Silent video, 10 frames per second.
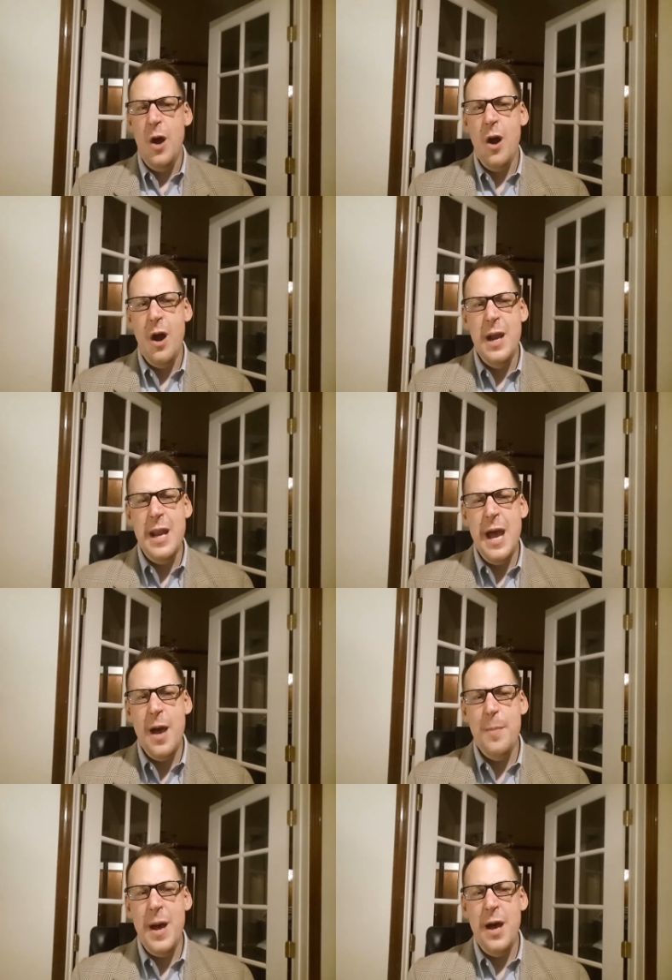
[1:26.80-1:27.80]
All right,
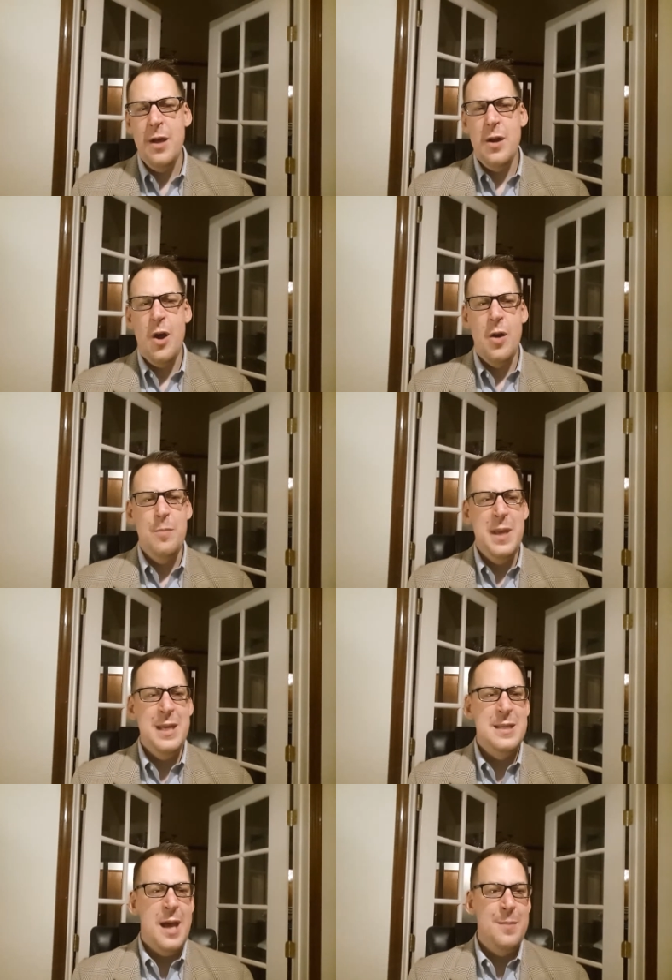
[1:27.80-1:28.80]
how about our
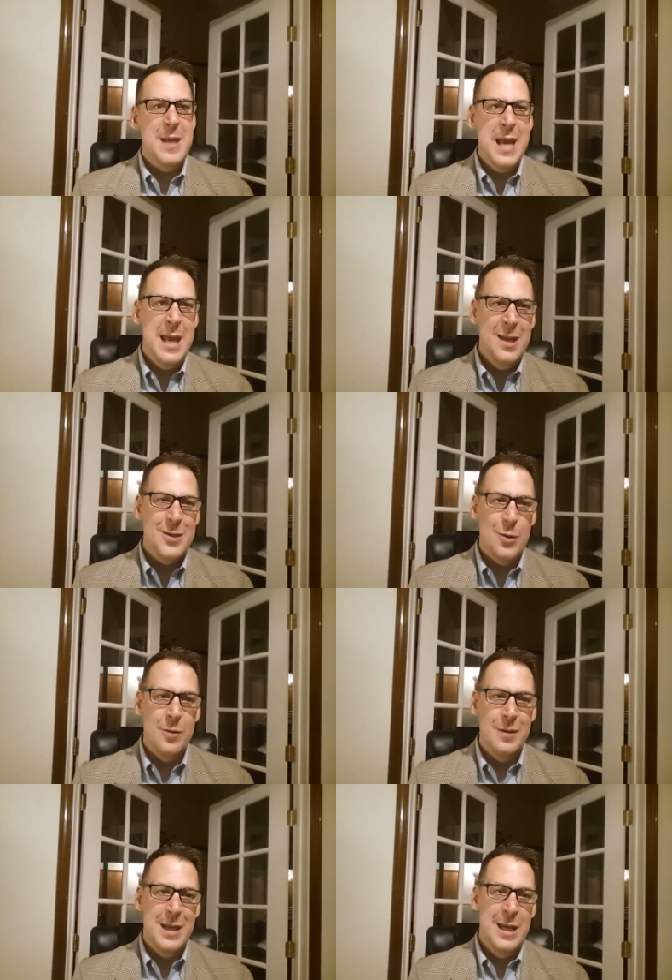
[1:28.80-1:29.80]
mean time to
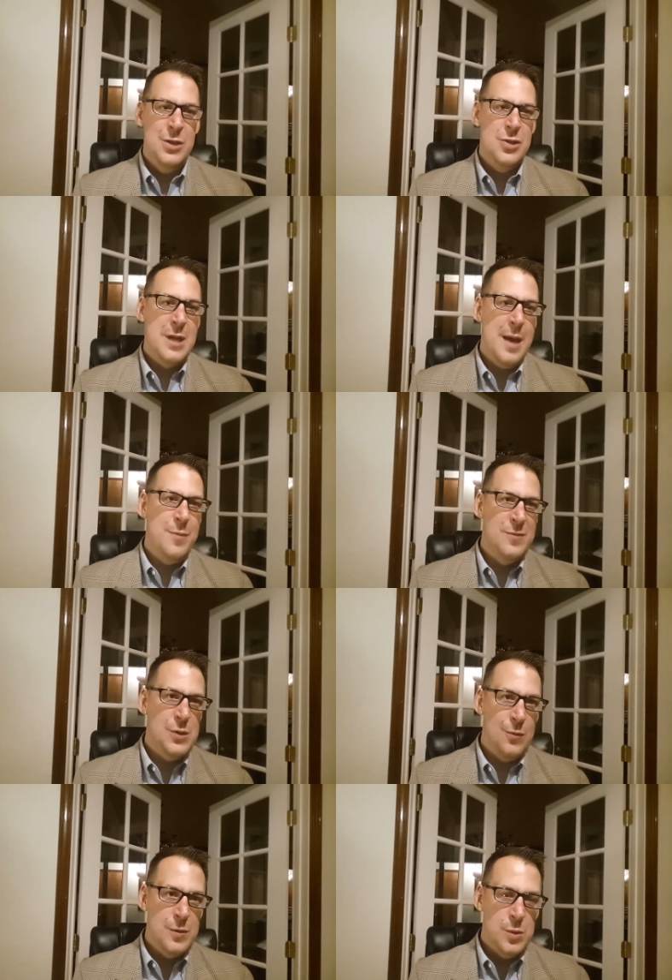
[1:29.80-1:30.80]
handle each type of
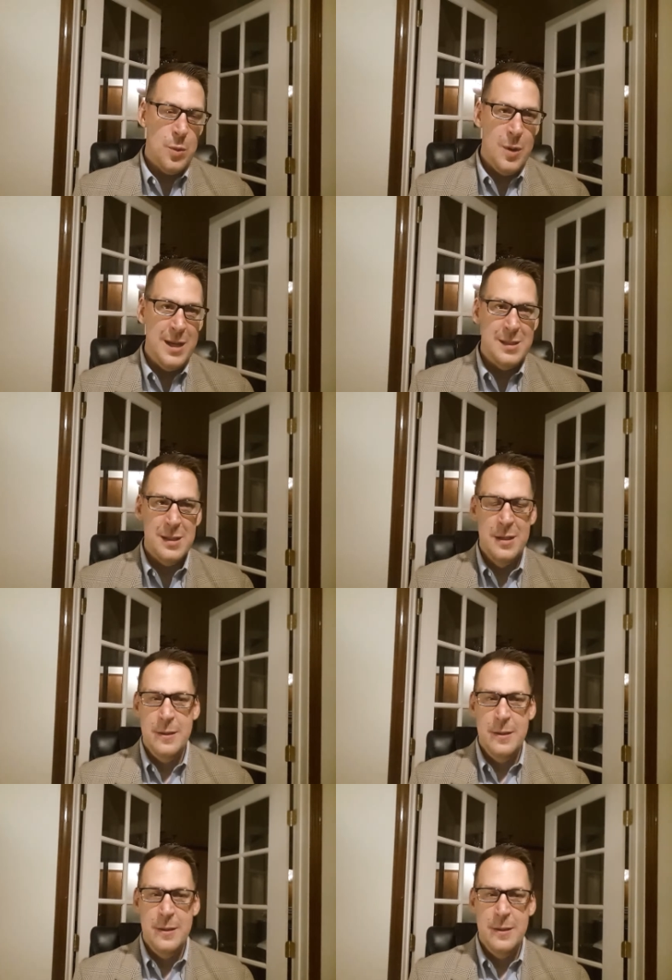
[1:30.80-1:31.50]
service request?